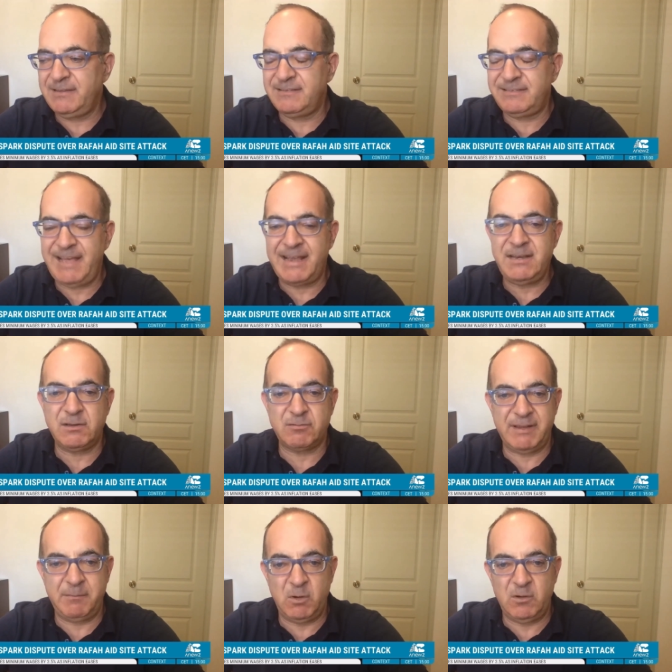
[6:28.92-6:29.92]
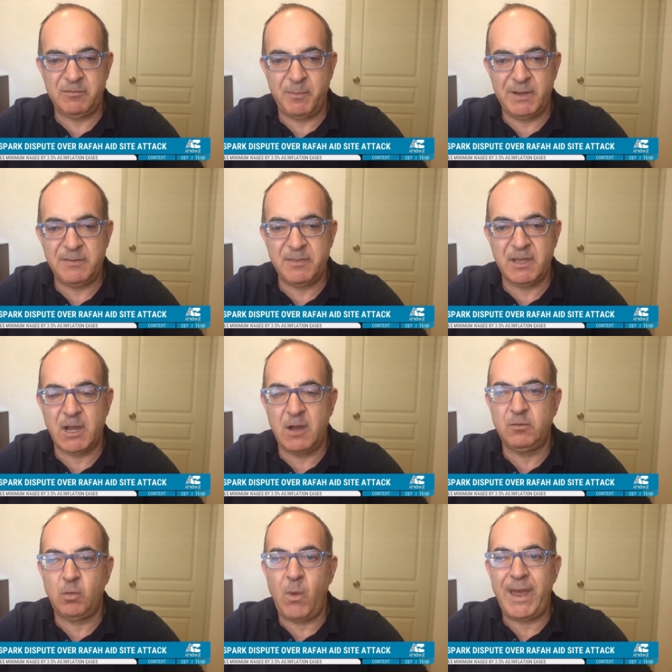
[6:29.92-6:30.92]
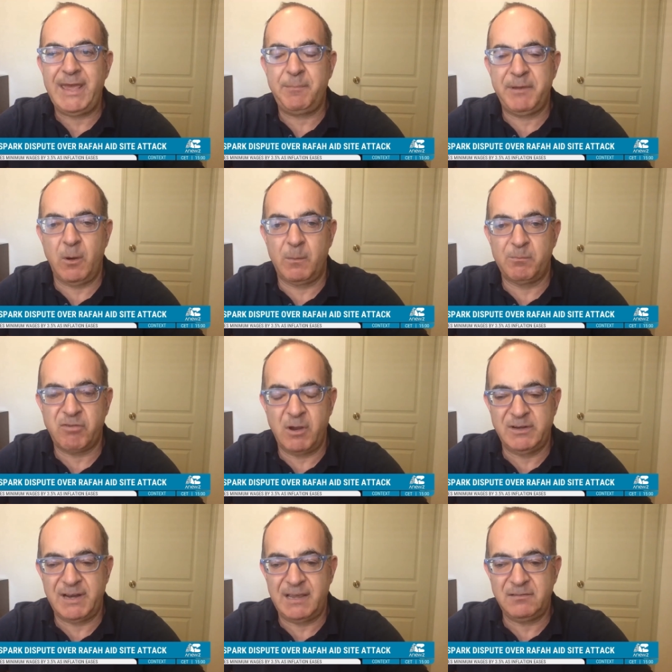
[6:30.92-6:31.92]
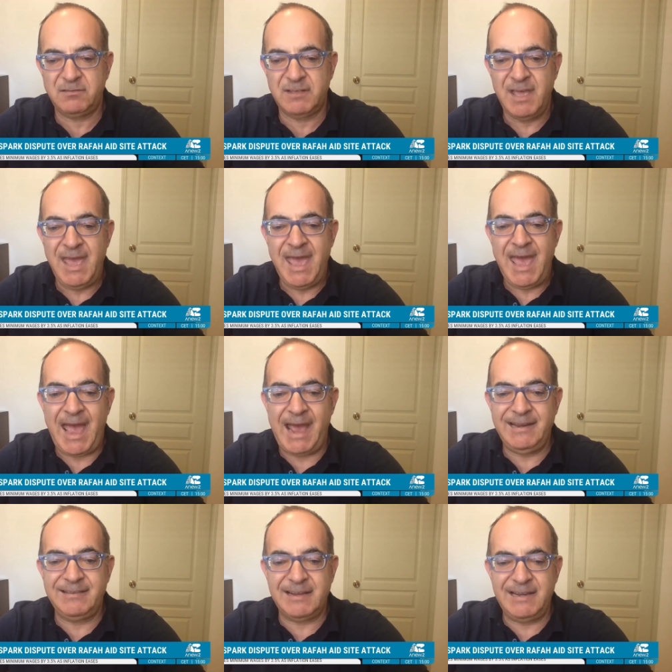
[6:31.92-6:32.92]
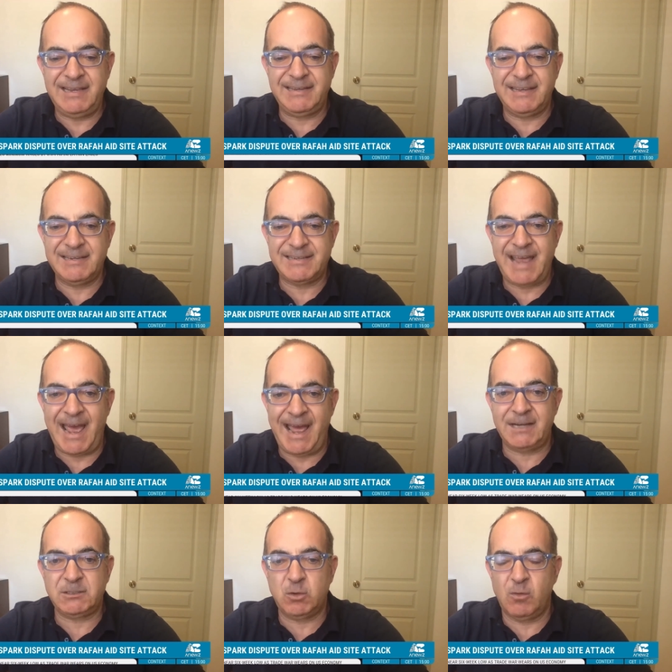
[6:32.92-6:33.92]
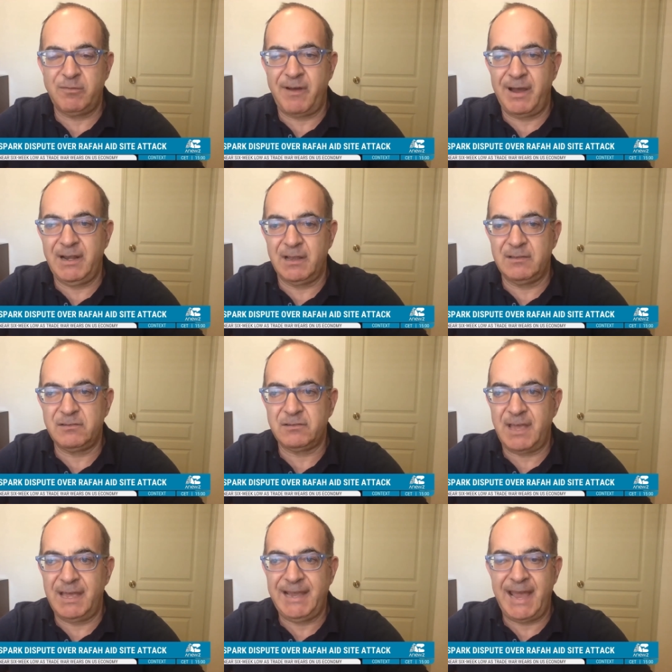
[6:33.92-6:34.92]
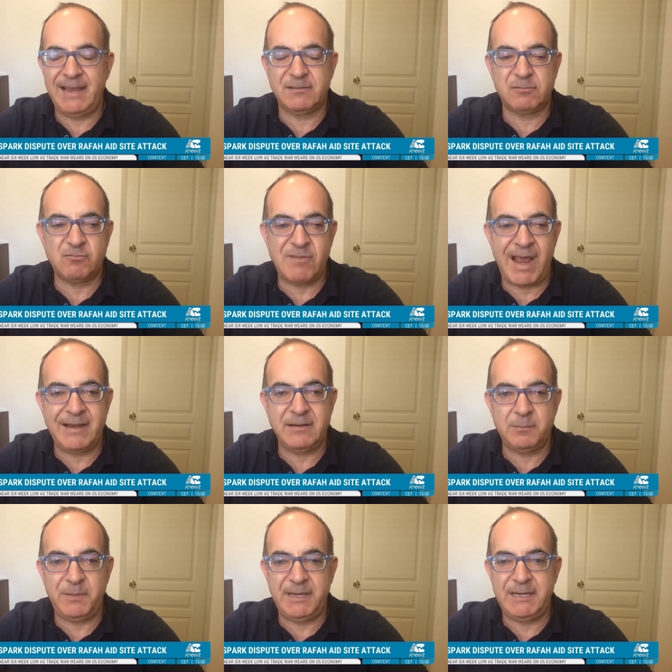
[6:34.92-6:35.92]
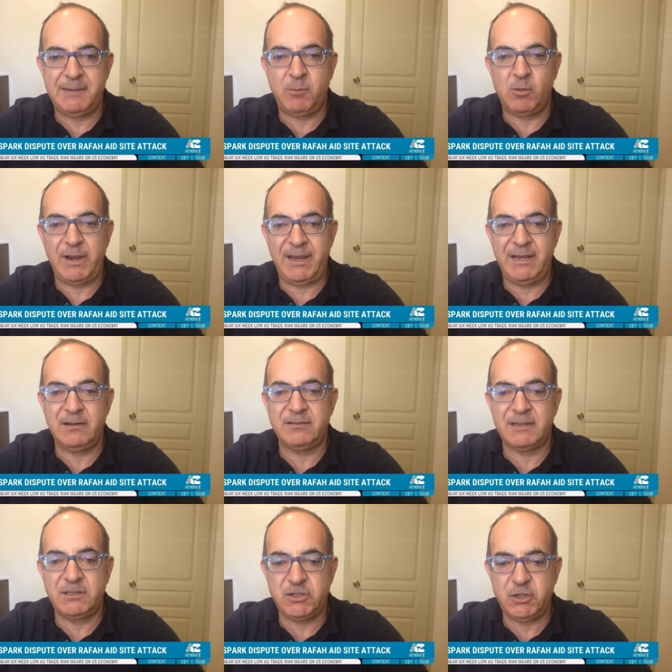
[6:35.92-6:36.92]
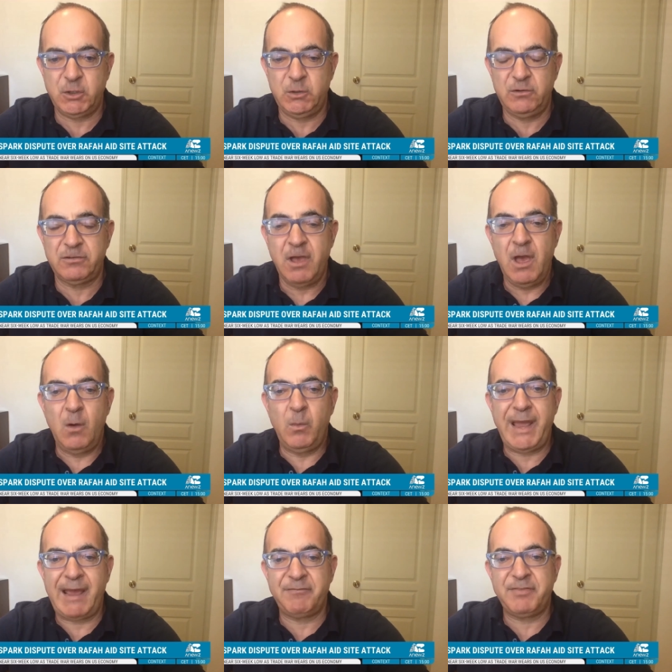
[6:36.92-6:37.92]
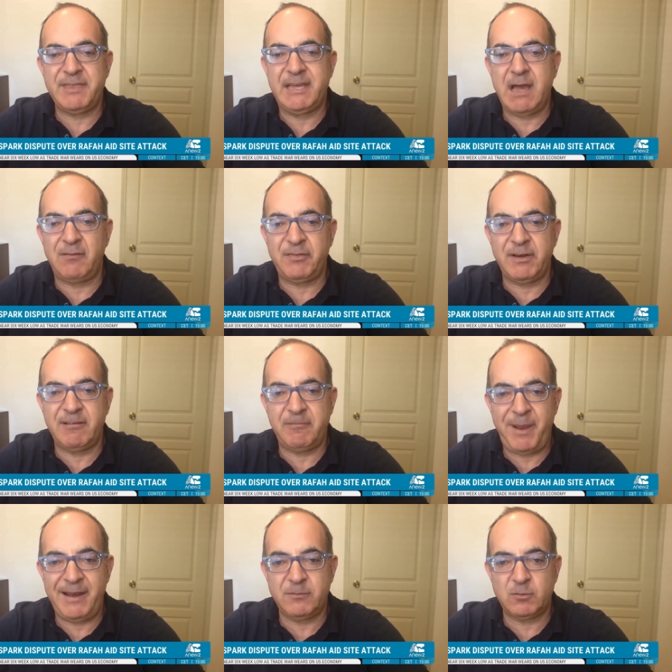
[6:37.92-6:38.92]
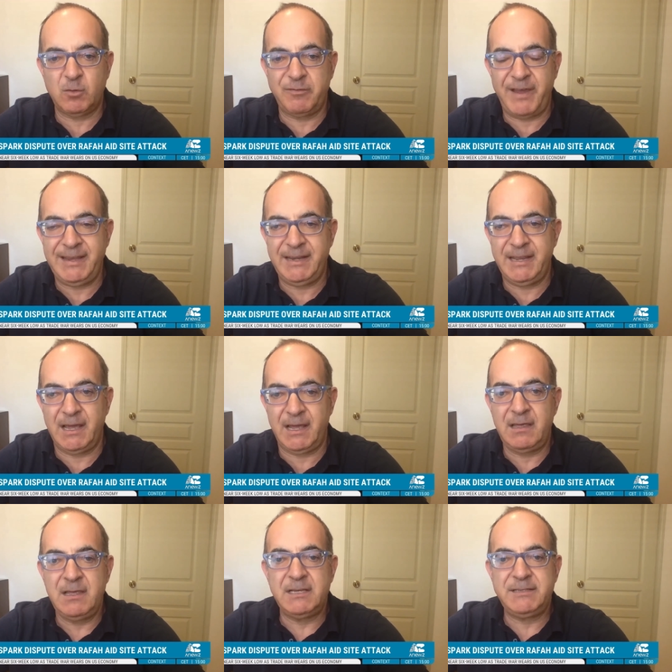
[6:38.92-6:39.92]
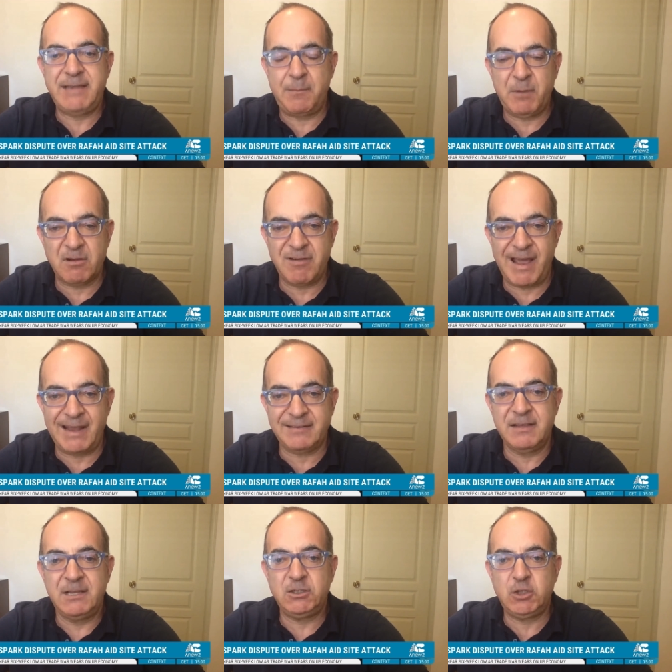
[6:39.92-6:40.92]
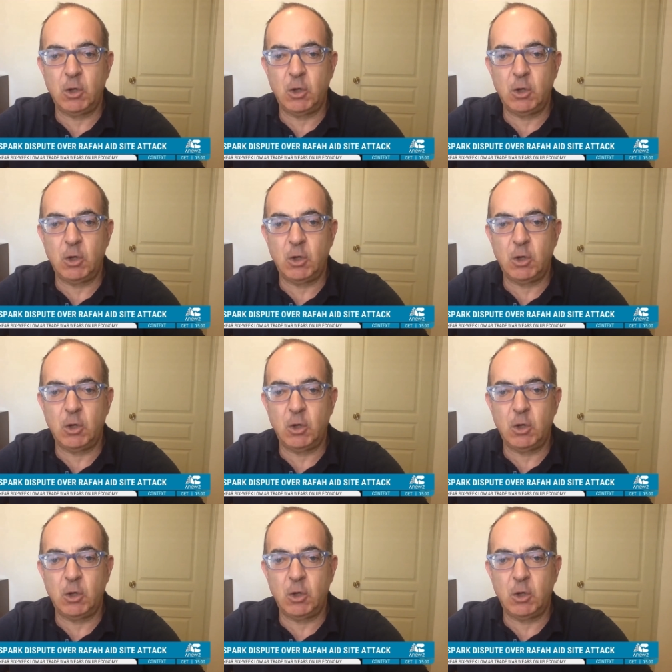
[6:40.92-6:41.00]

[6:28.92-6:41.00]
incendiary movement that goes way beyond protest and is leading to actual violence against random innocent Jews. We have the governor of Pennsylvania, Democrat,